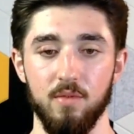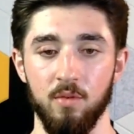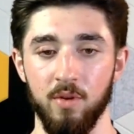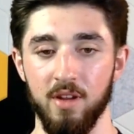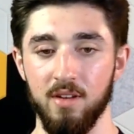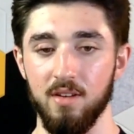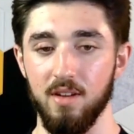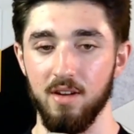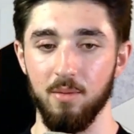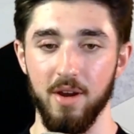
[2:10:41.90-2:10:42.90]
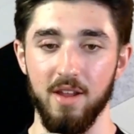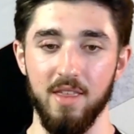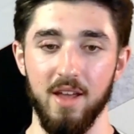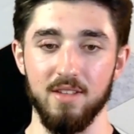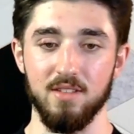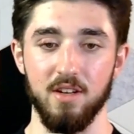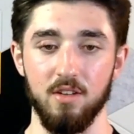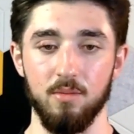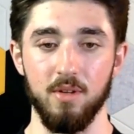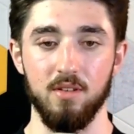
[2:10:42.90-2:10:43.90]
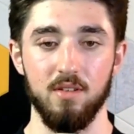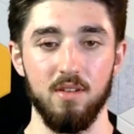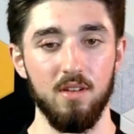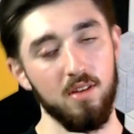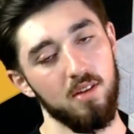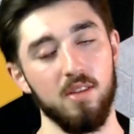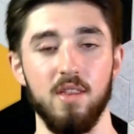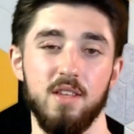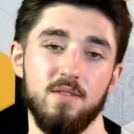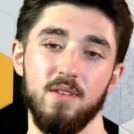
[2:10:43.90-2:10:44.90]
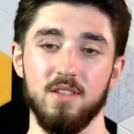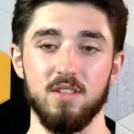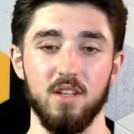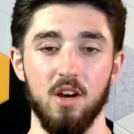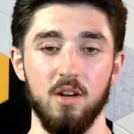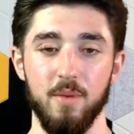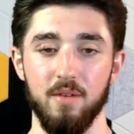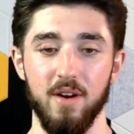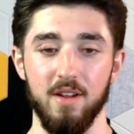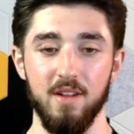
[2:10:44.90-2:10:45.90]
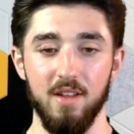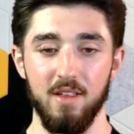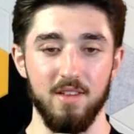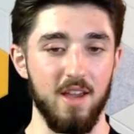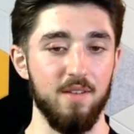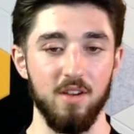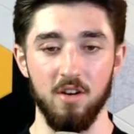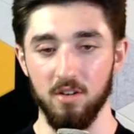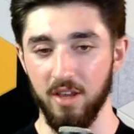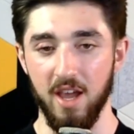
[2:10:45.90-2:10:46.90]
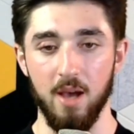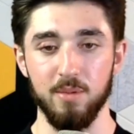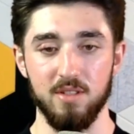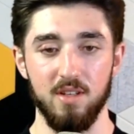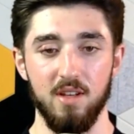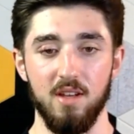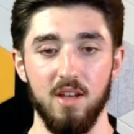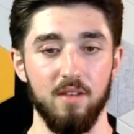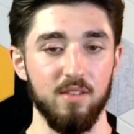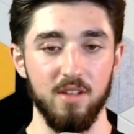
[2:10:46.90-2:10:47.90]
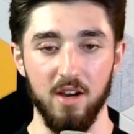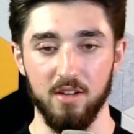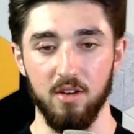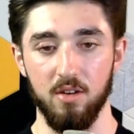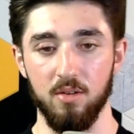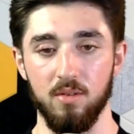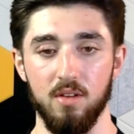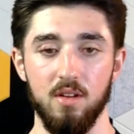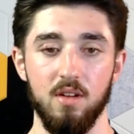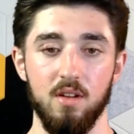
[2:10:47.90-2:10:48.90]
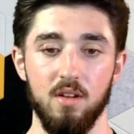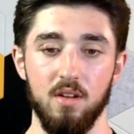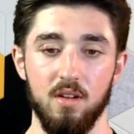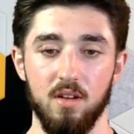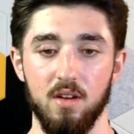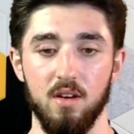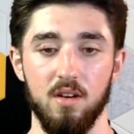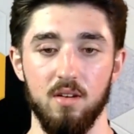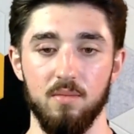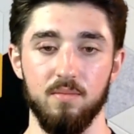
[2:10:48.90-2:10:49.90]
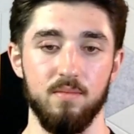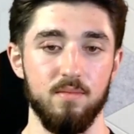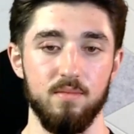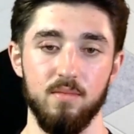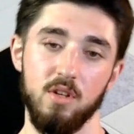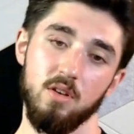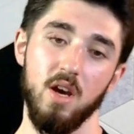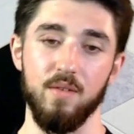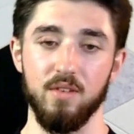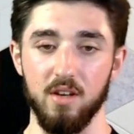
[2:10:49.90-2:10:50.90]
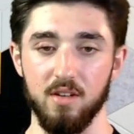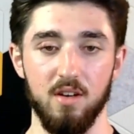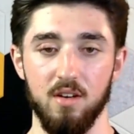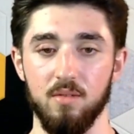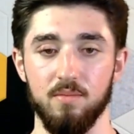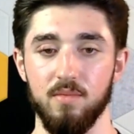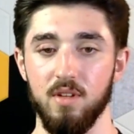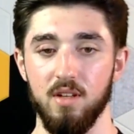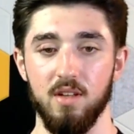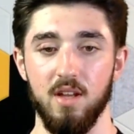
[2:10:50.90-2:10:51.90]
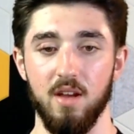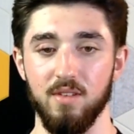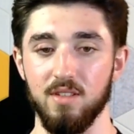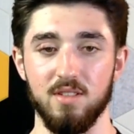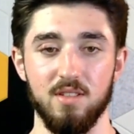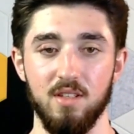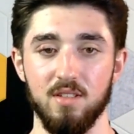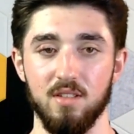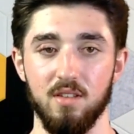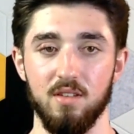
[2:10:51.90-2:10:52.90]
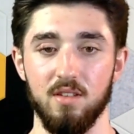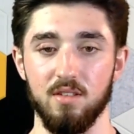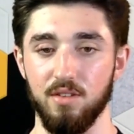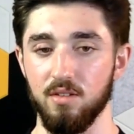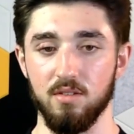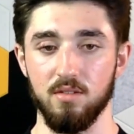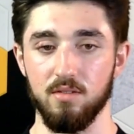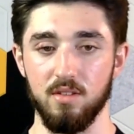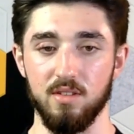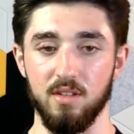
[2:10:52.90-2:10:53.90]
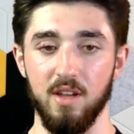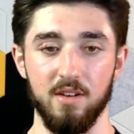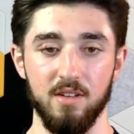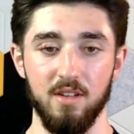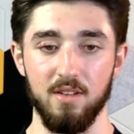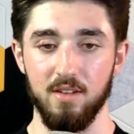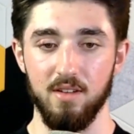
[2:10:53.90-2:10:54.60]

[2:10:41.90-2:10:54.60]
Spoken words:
written in a way that is not human. That's just like automated, right? By having it all caps, having .co, having .com, having these legality